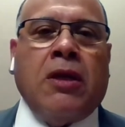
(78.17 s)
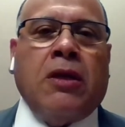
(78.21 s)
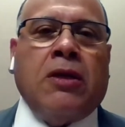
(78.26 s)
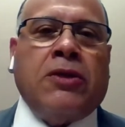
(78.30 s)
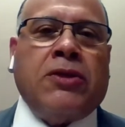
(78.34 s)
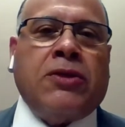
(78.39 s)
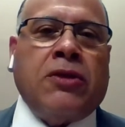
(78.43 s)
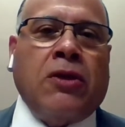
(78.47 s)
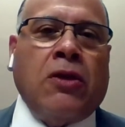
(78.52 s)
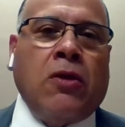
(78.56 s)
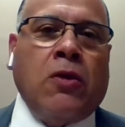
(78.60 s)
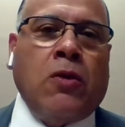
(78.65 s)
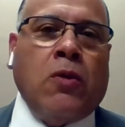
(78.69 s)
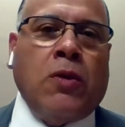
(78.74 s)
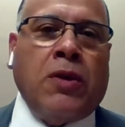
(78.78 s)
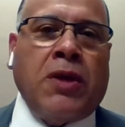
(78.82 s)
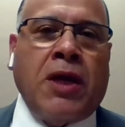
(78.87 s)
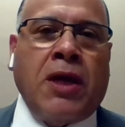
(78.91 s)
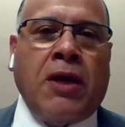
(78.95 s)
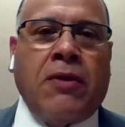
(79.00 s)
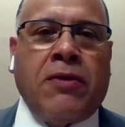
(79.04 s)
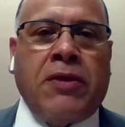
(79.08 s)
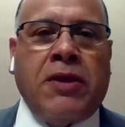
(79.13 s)
So
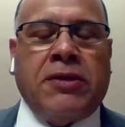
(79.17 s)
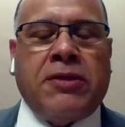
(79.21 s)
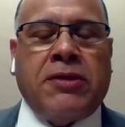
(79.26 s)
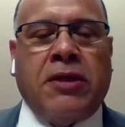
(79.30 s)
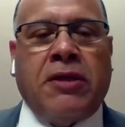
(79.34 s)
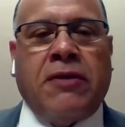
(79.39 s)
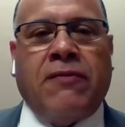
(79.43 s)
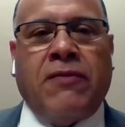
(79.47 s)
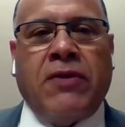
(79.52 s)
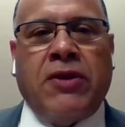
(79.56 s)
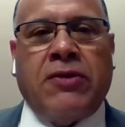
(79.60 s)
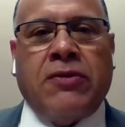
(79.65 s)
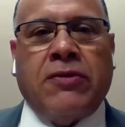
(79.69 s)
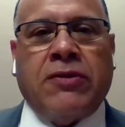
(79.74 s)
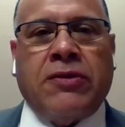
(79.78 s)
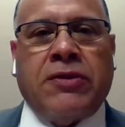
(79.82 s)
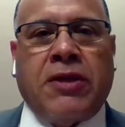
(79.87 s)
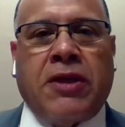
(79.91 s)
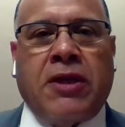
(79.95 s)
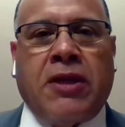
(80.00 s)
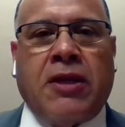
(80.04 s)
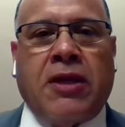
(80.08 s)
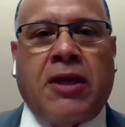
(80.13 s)
now these individuals
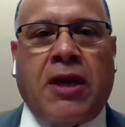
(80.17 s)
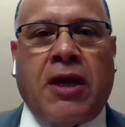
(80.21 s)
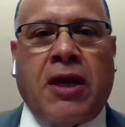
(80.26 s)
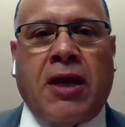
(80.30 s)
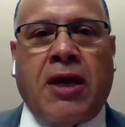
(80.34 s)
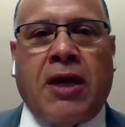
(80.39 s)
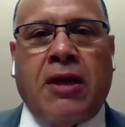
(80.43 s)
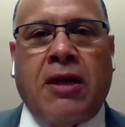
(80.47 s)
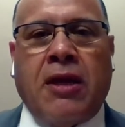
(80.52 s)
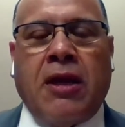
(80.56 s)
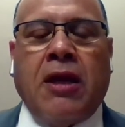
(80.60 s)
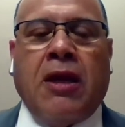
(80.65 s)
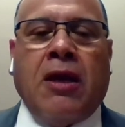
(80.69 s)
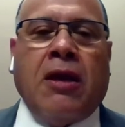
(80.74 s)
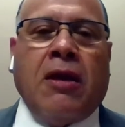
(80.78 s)
that